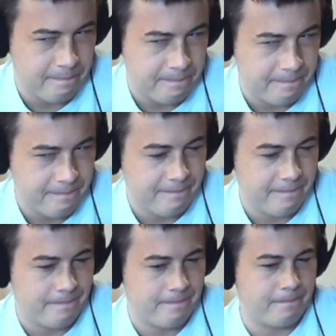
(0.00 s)

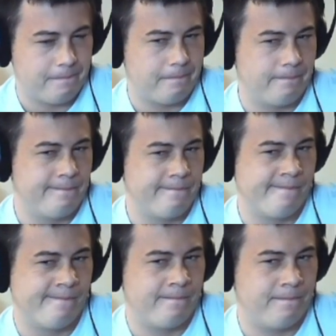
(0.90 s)

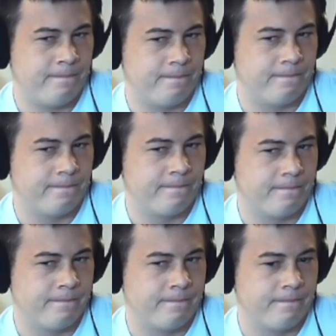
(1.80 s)

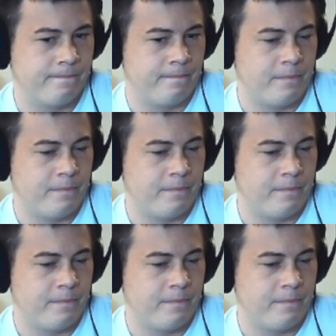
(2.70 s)
(silence)